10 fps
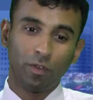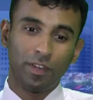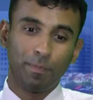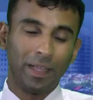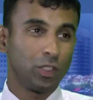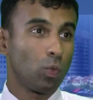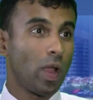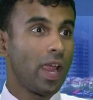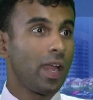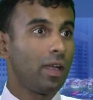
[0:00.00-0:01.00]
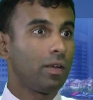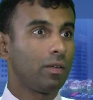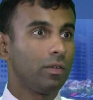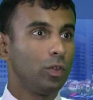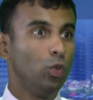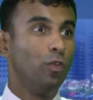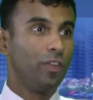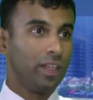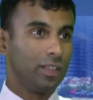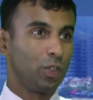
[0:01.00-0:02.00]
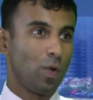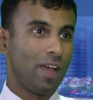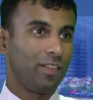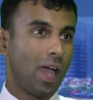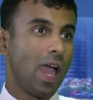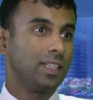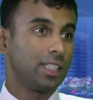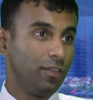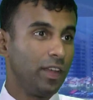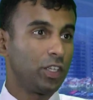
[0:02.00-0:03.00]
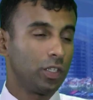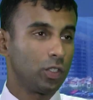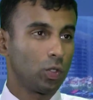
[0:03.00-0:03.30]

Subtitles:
of depends on where you feel you have the highest conviction.